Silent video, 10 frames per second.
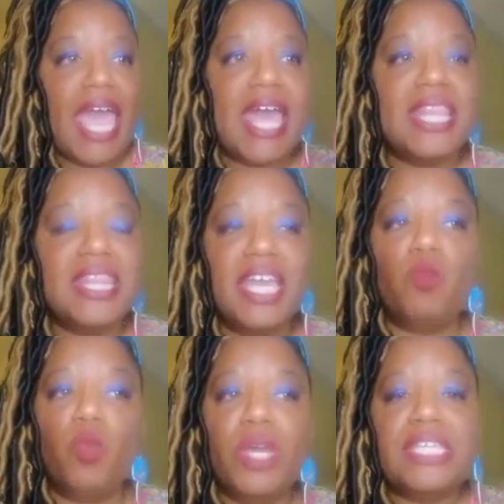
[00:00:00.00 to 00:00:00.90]
And
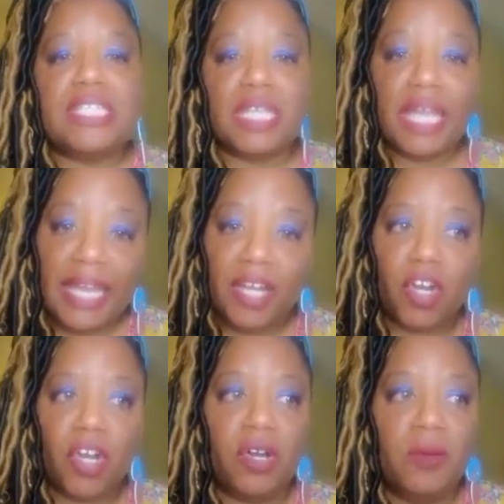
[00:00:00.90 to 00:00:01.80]
then weeks
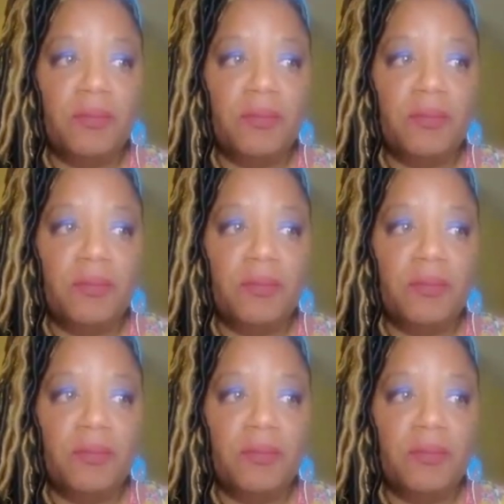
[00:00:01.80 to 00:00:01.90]
later,